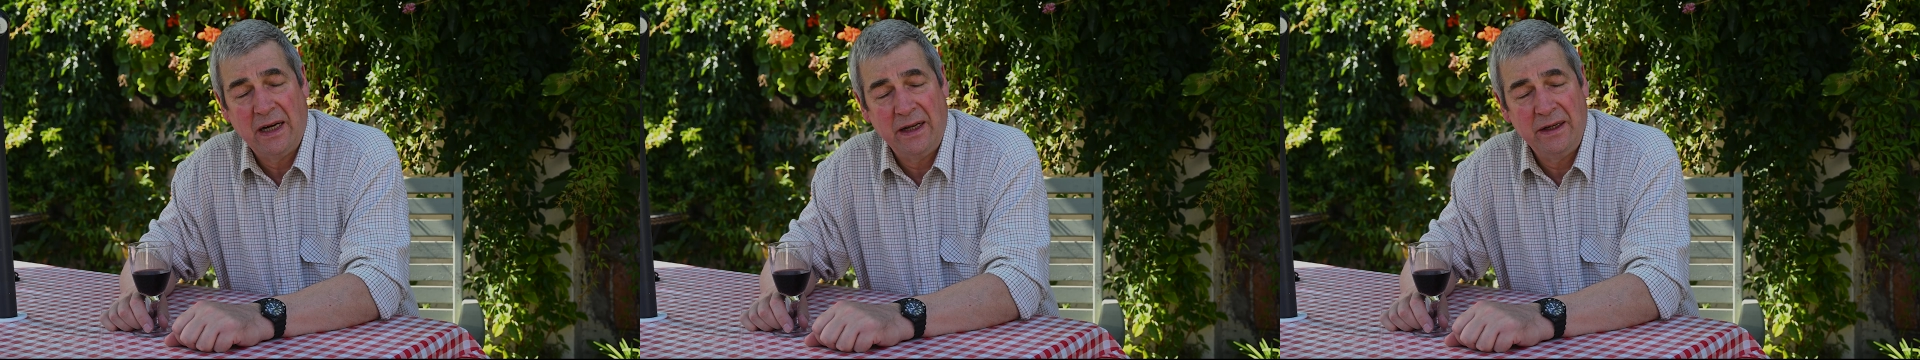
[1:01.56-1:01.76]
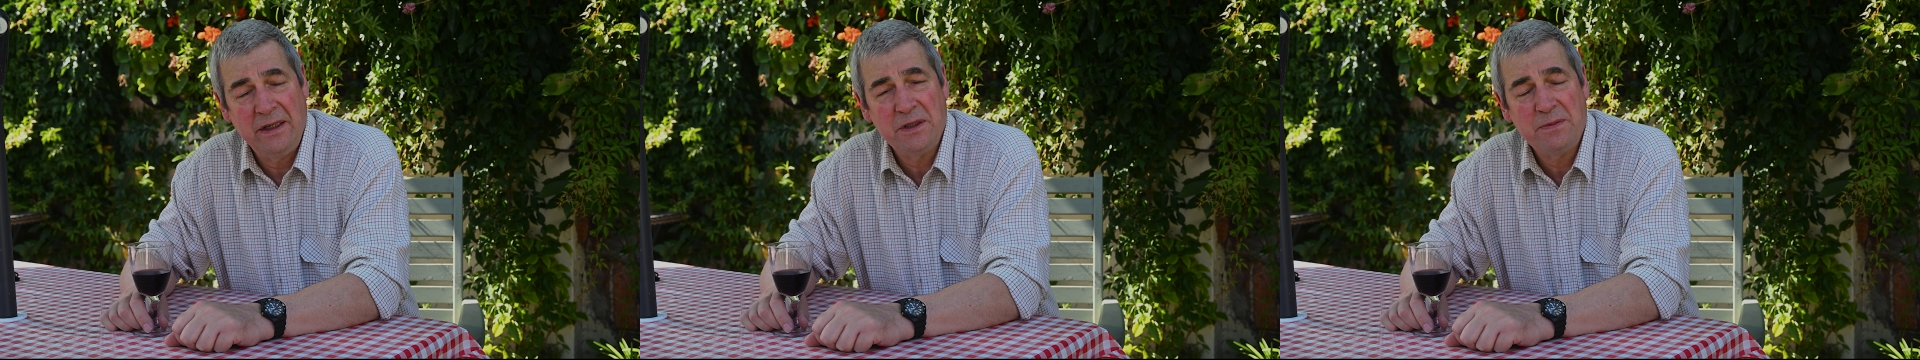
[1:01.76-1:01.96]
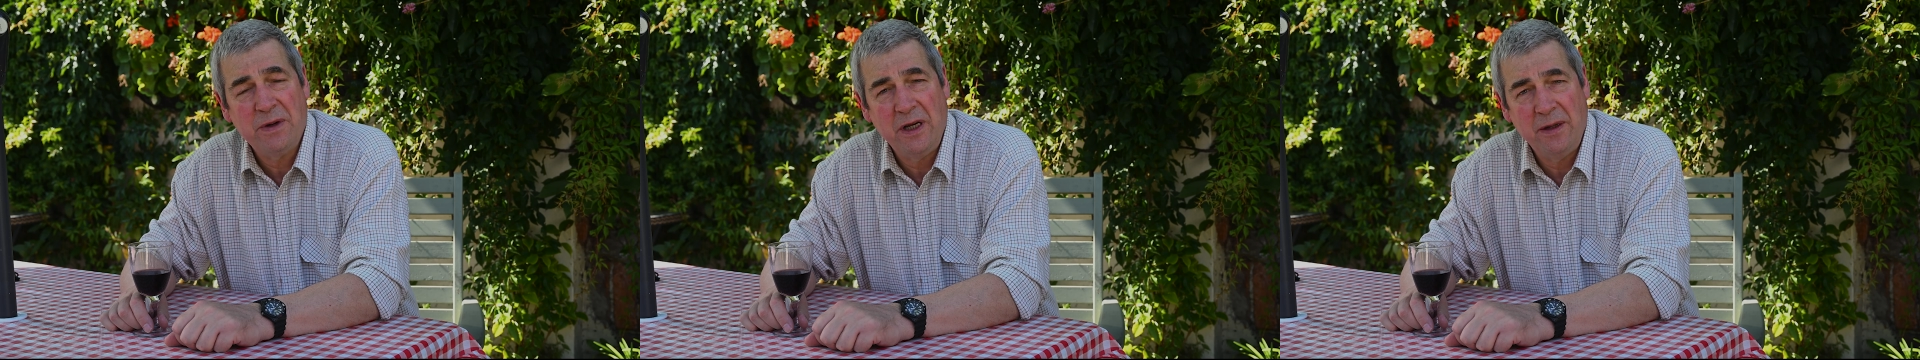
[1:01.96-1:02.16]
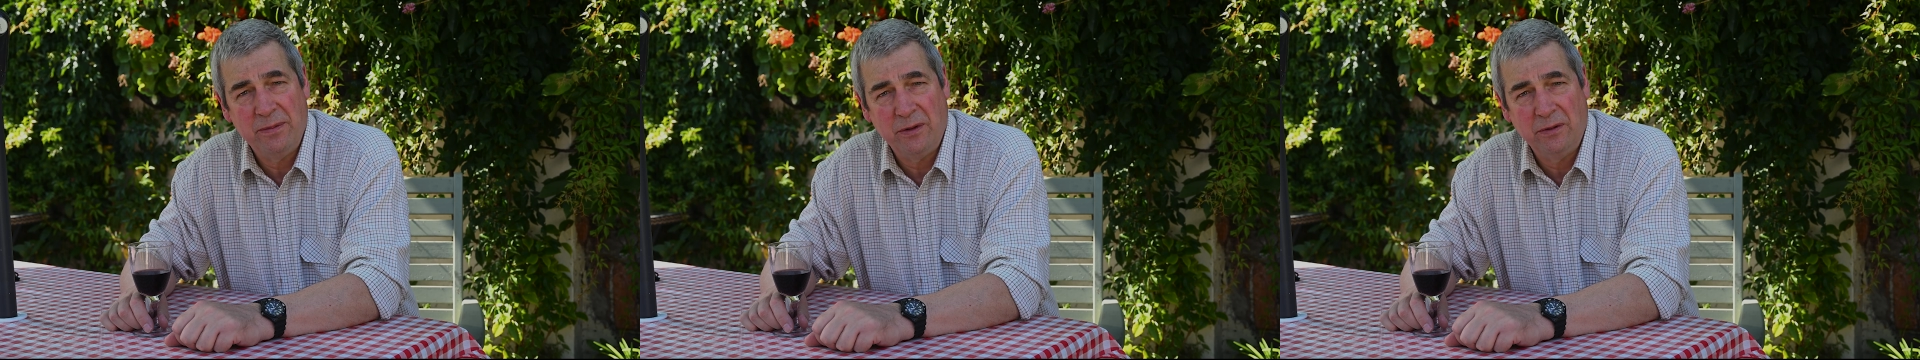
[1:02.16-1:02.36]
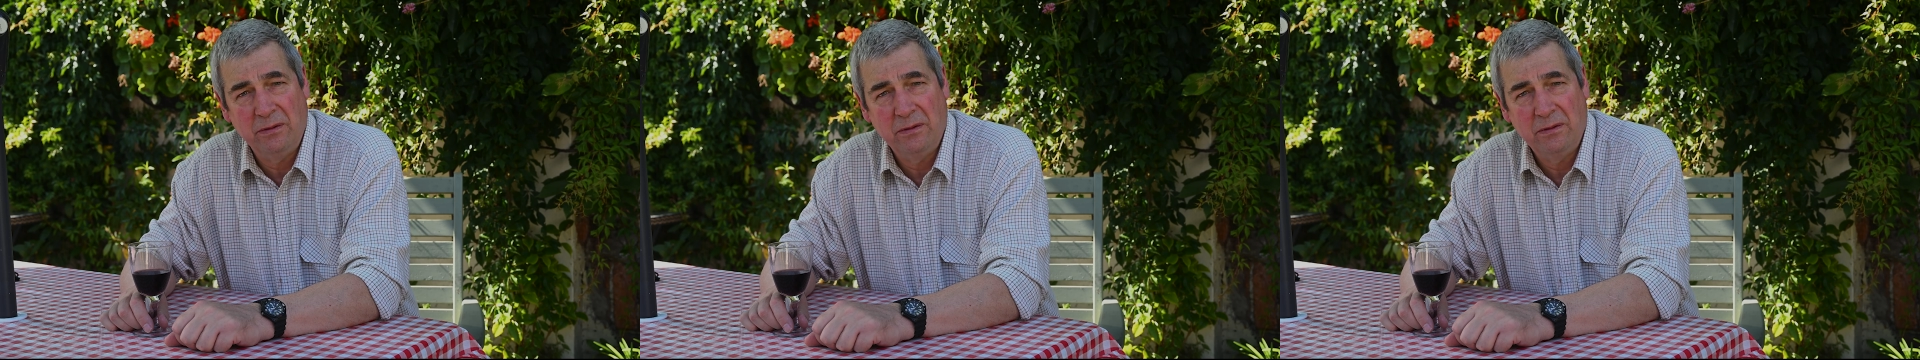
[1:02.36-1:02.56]
and its
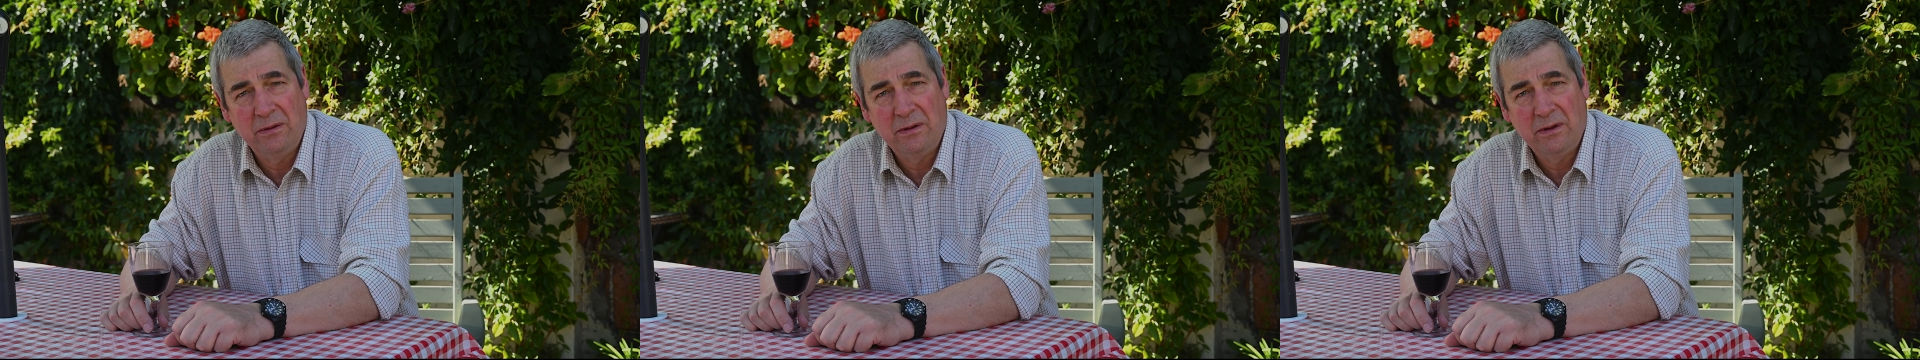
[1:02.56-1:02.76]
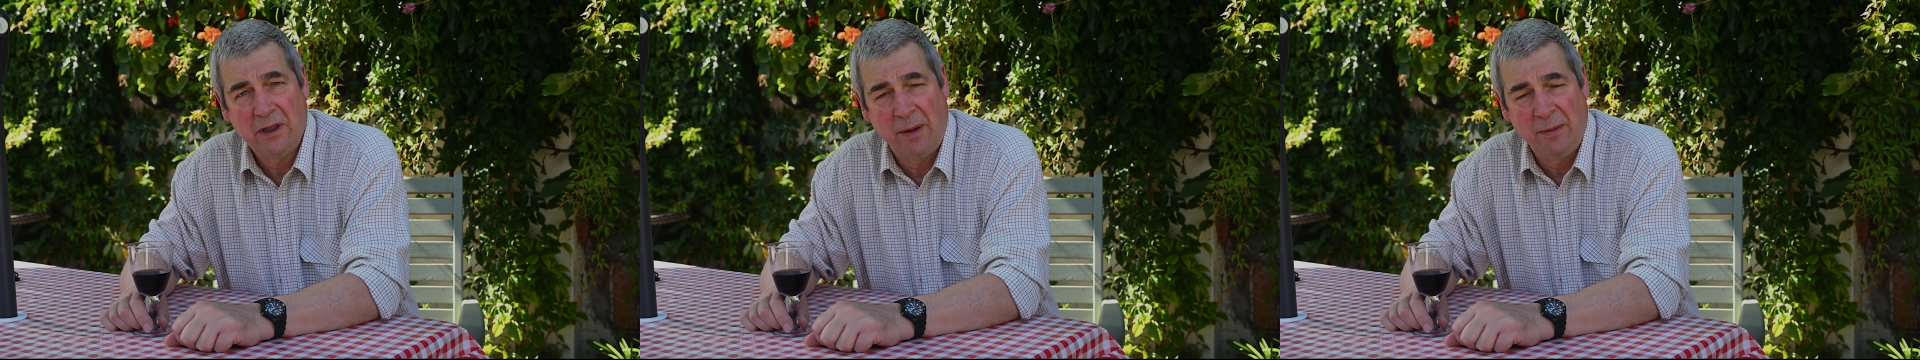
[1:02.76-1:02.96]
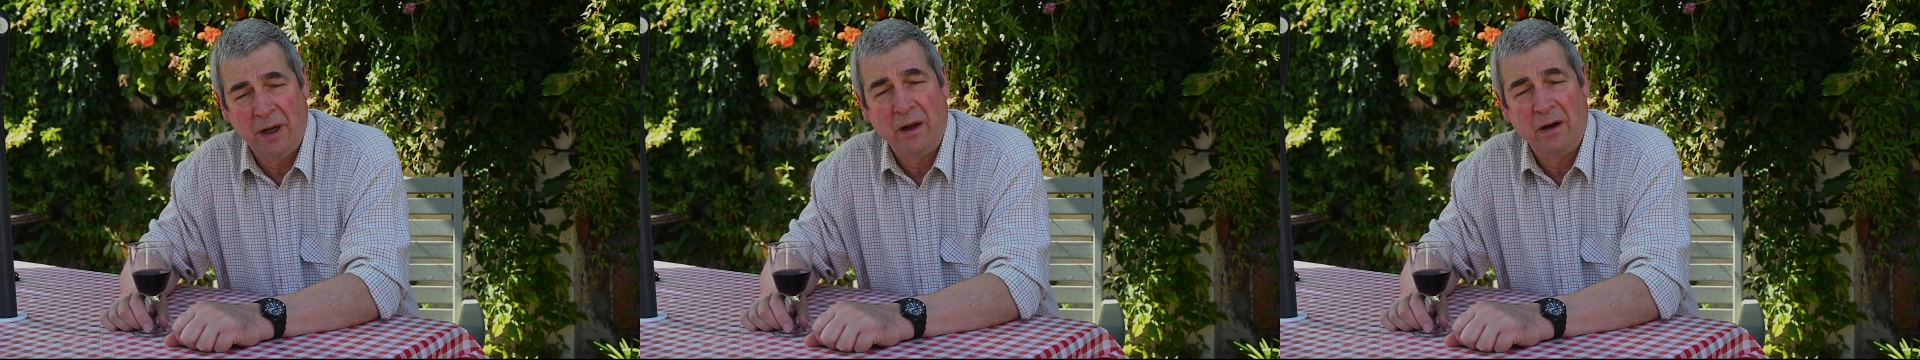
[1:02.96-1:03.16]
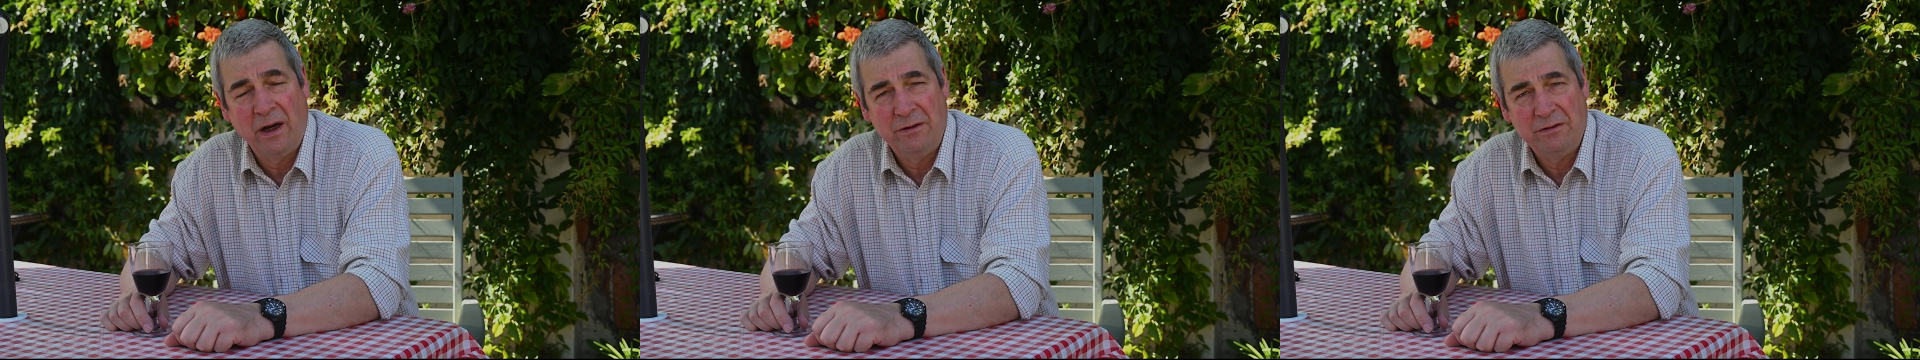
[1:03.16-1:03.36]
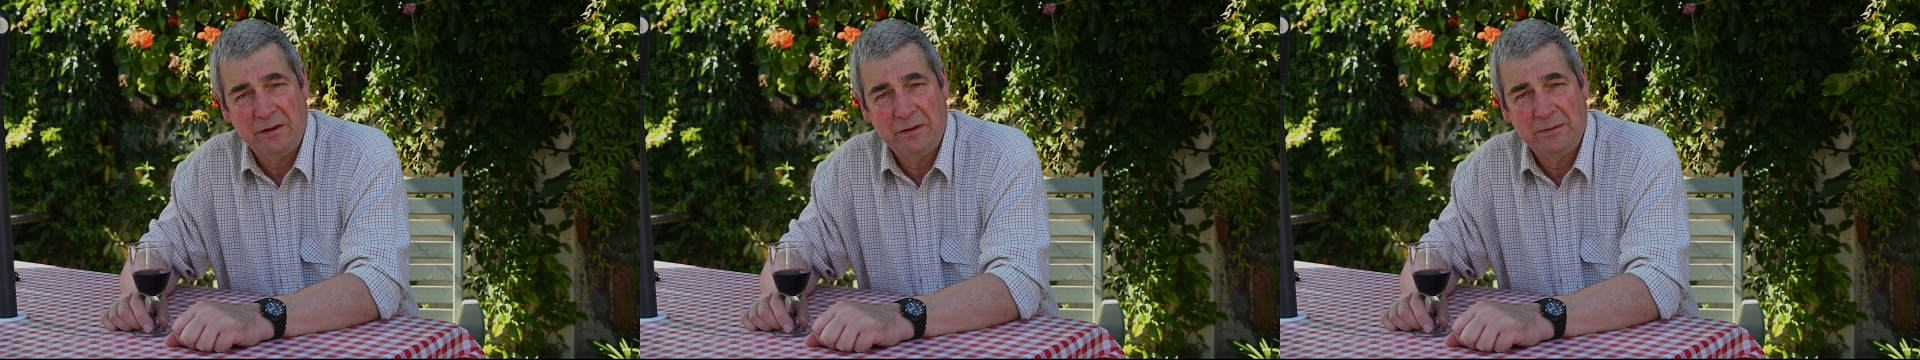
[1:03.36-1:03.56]
people come
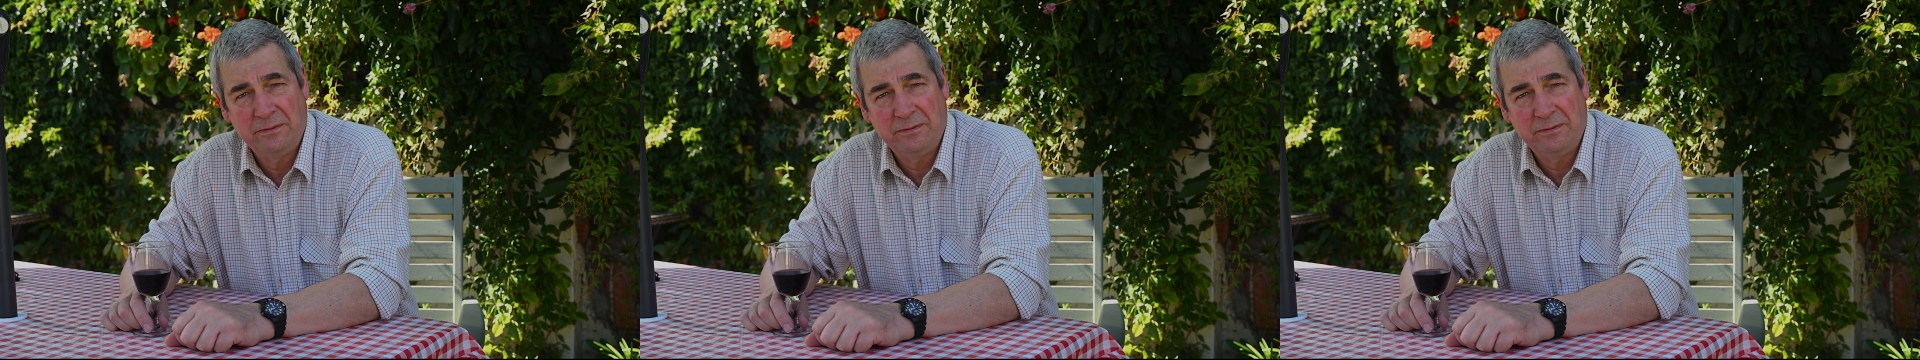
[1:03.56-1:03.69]
alive.